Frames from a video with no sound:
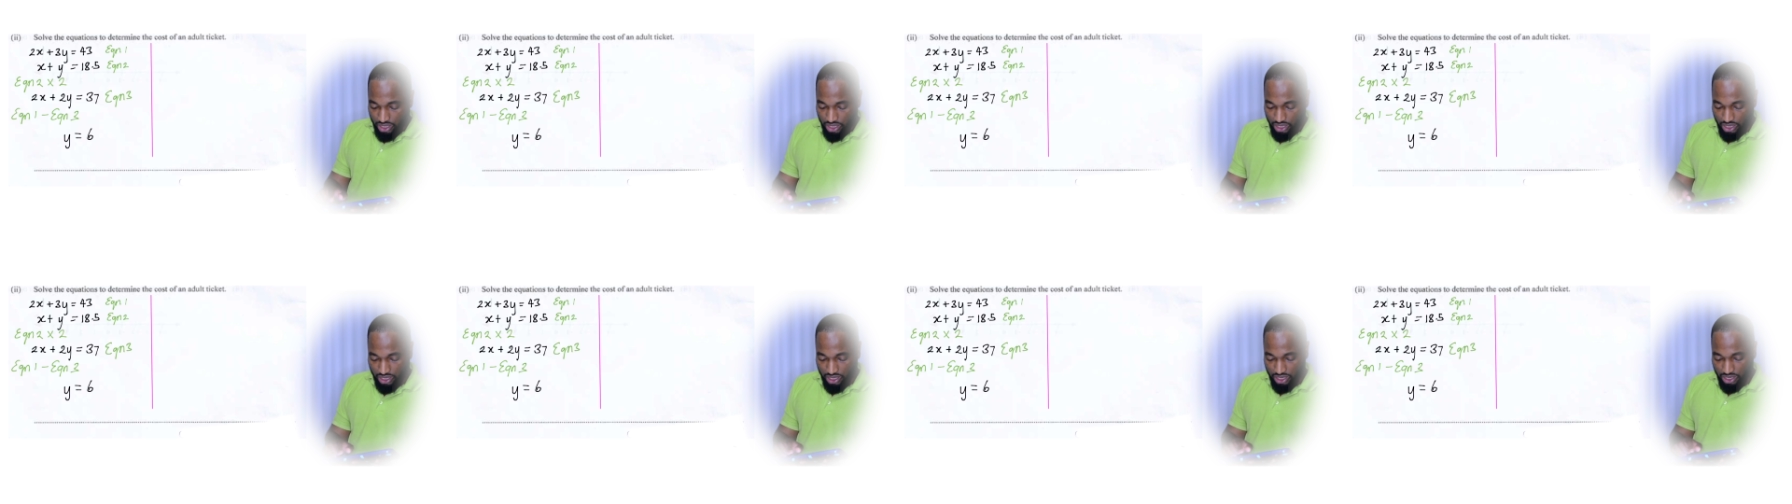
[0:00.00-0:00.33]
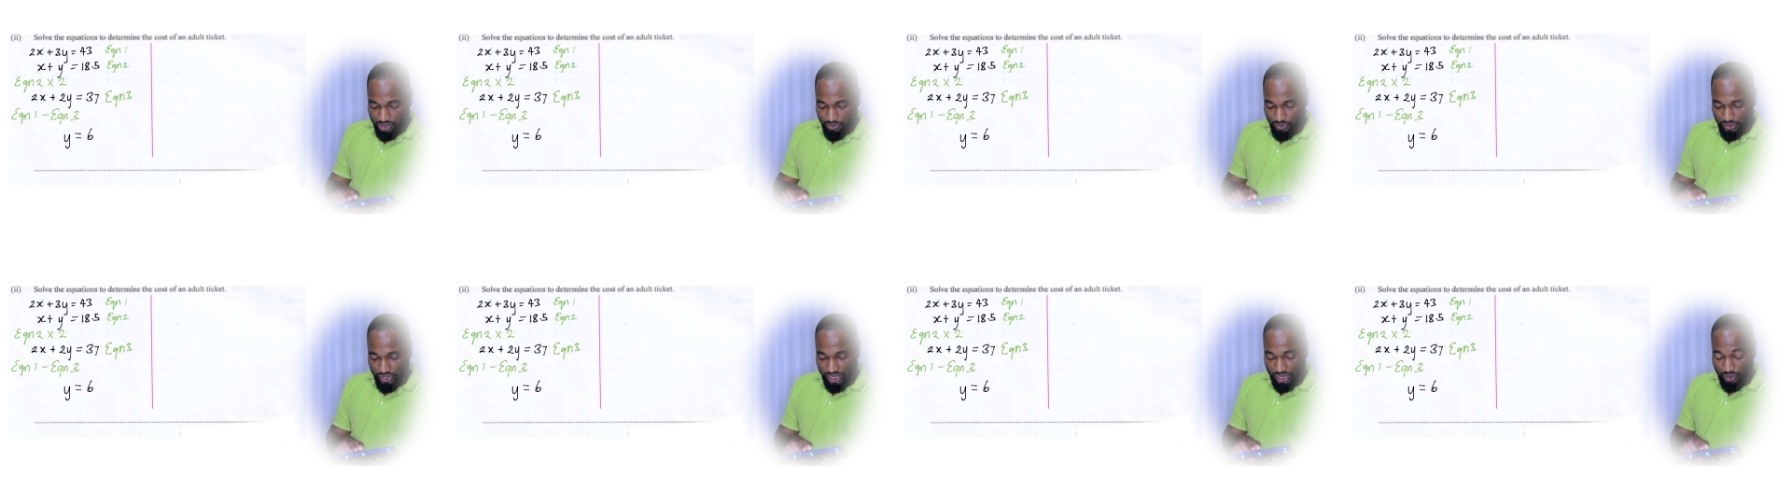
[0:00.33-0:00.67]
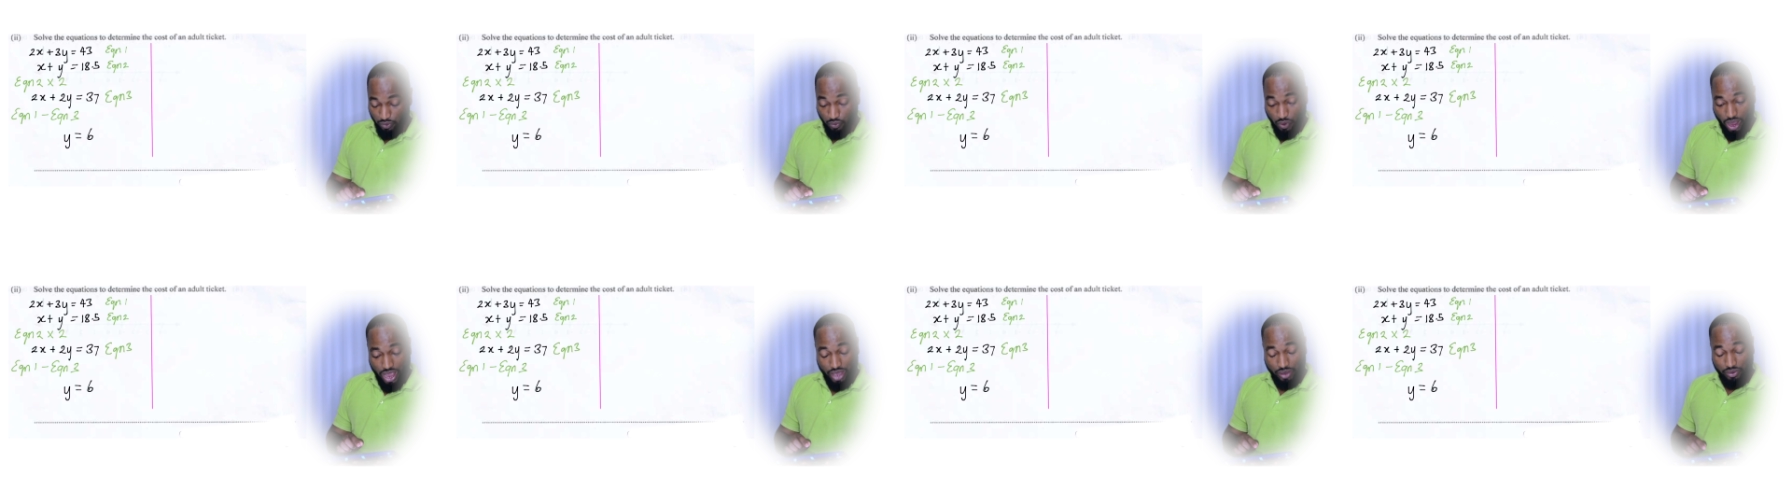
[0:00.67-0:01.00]
Uh, we
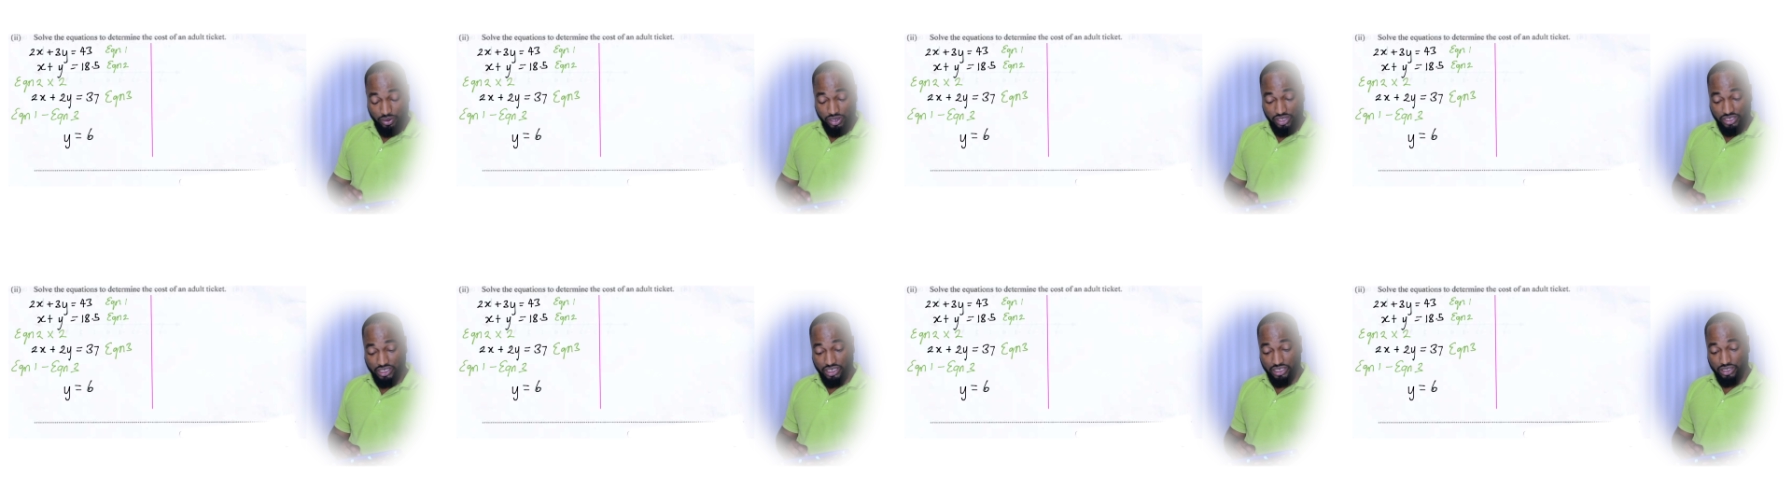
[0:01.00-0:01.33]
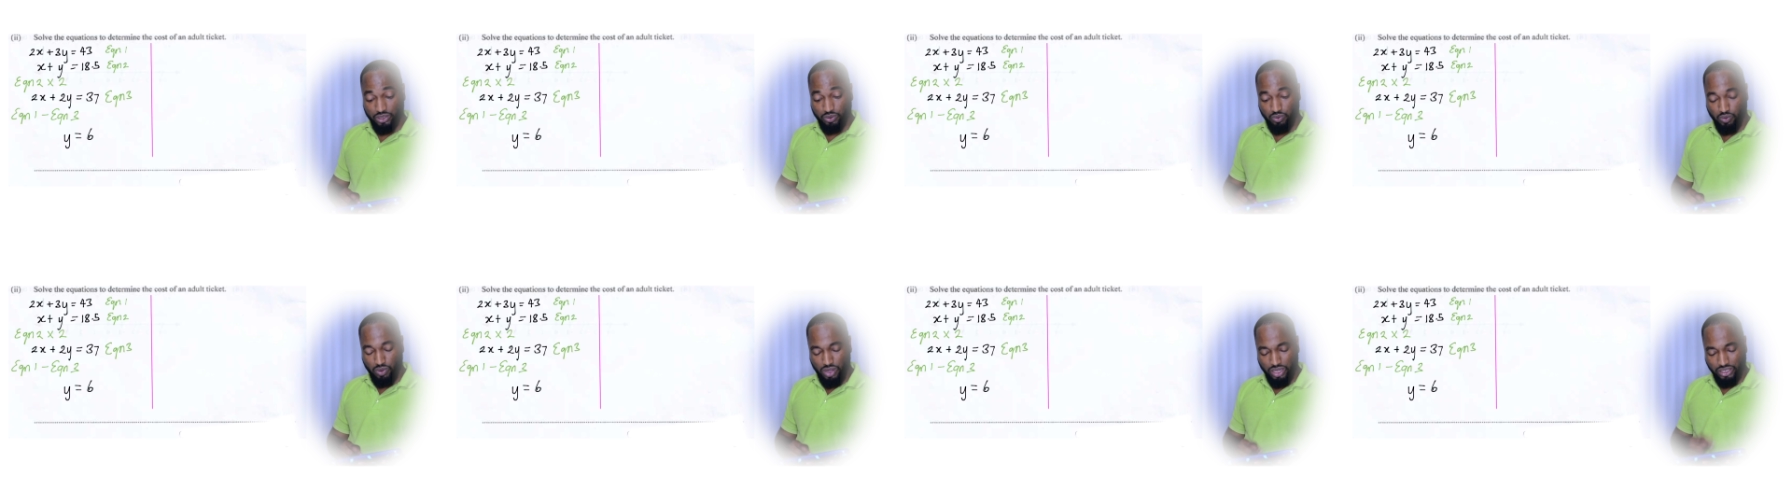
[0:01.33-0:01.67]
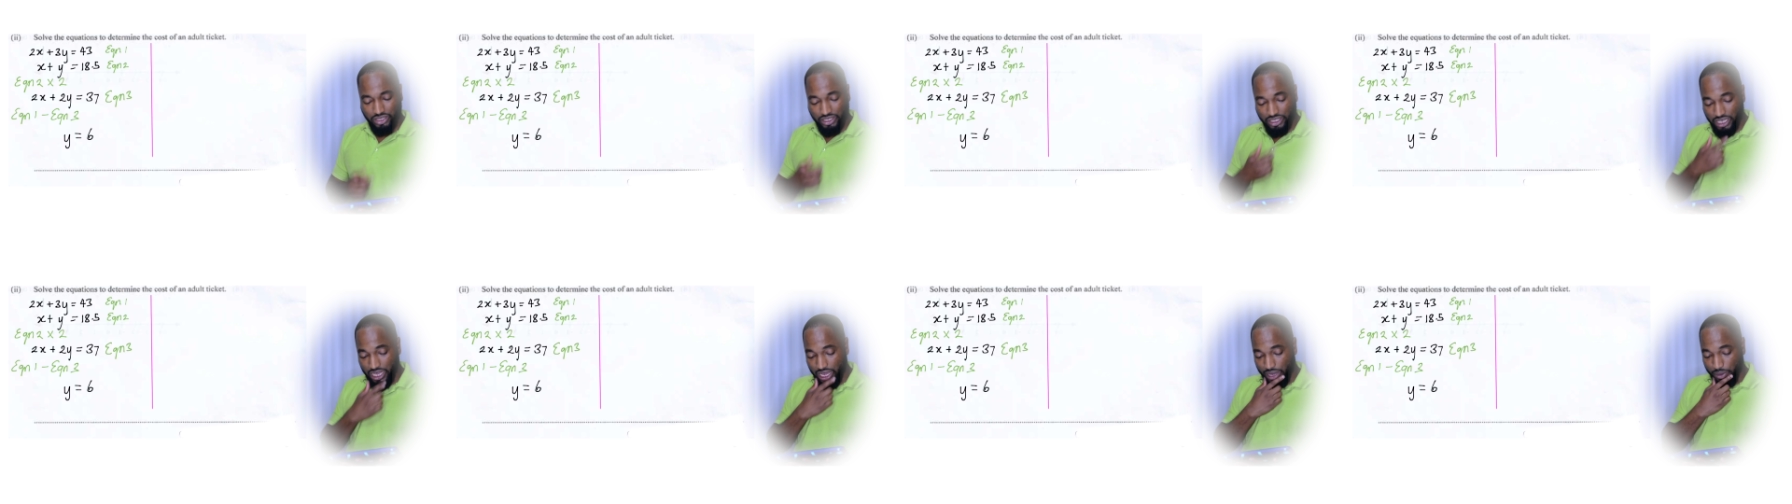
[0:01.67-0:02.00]
get y equals 6
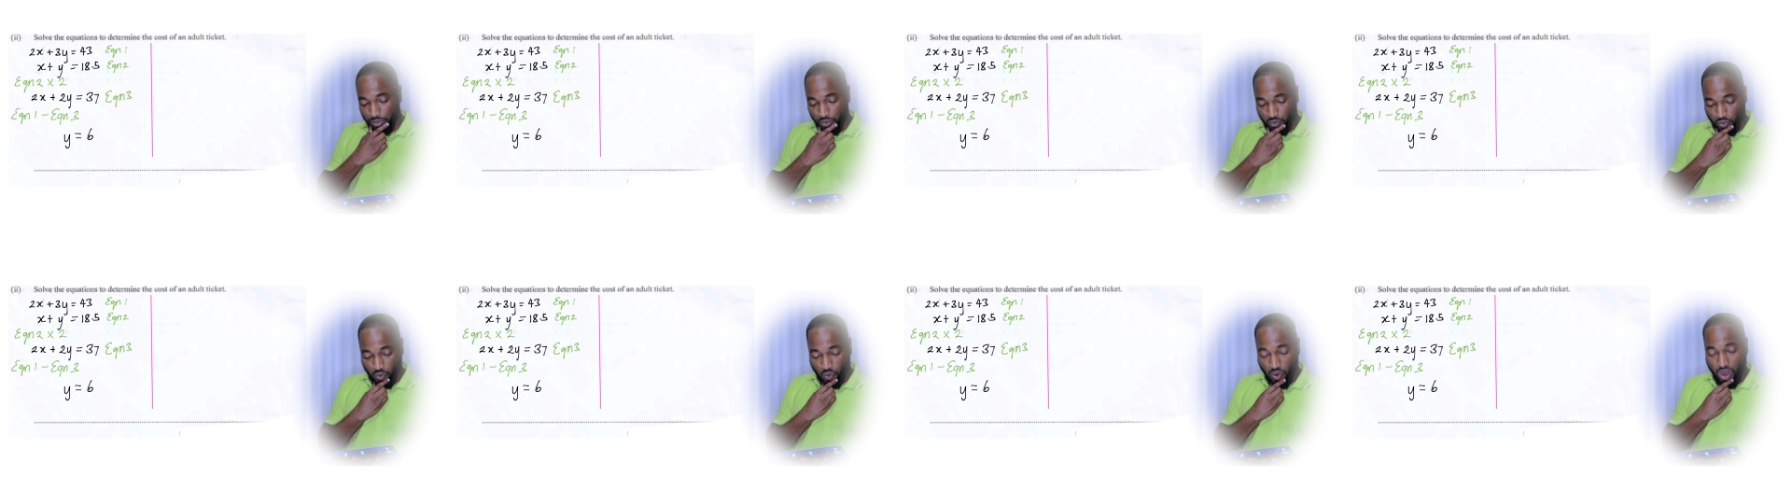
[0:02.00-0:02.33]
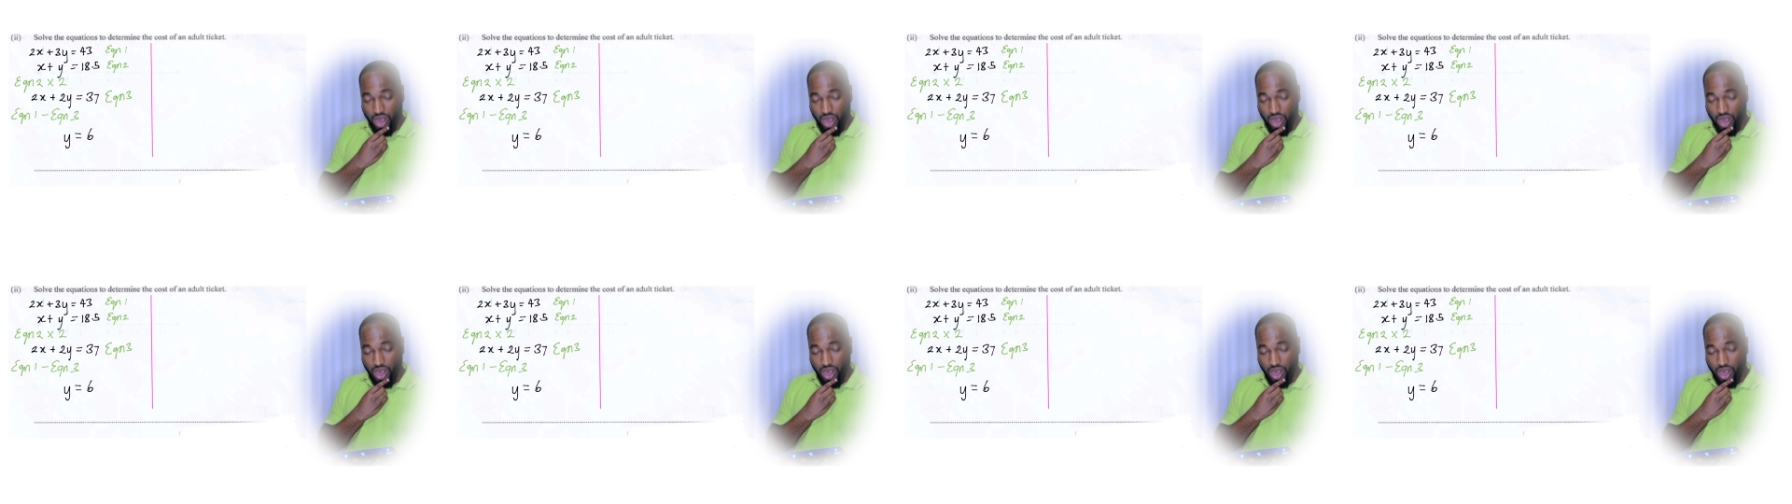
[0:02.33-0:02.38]
one time.